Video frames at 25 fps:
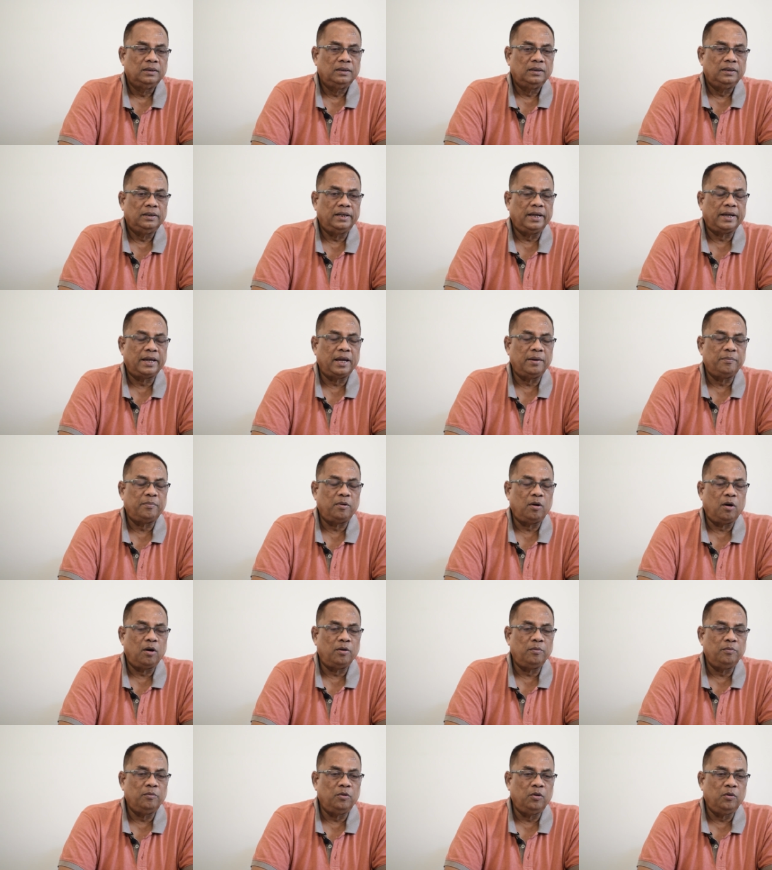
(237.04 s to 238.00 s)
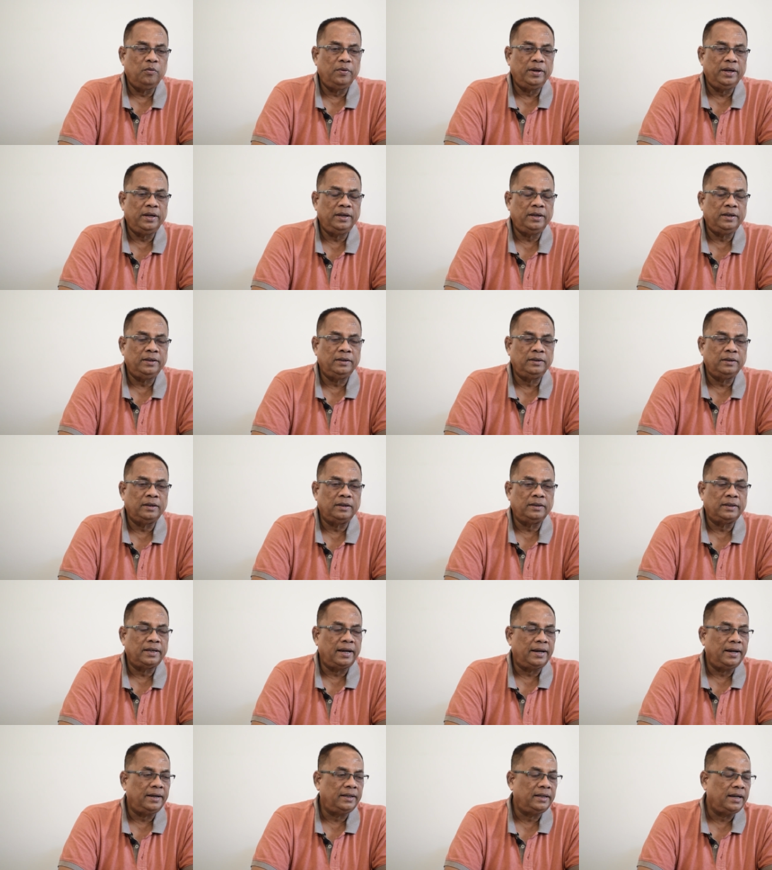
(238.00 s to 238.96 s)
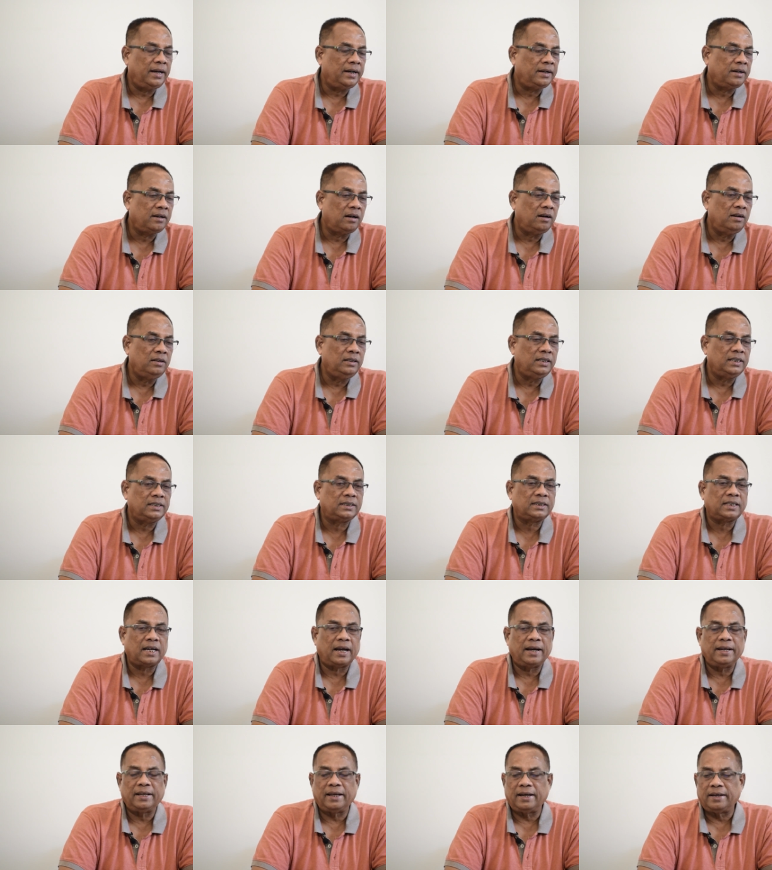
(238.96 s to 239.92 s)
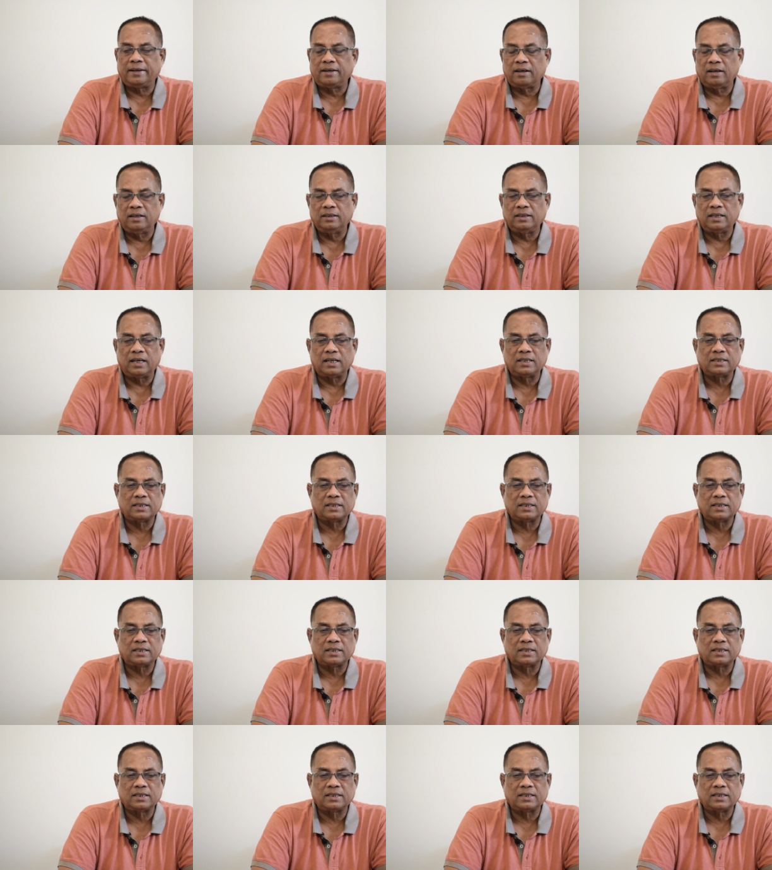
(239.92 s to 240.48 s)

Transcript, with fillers: They keep on moving, they, they turn this side, they turn that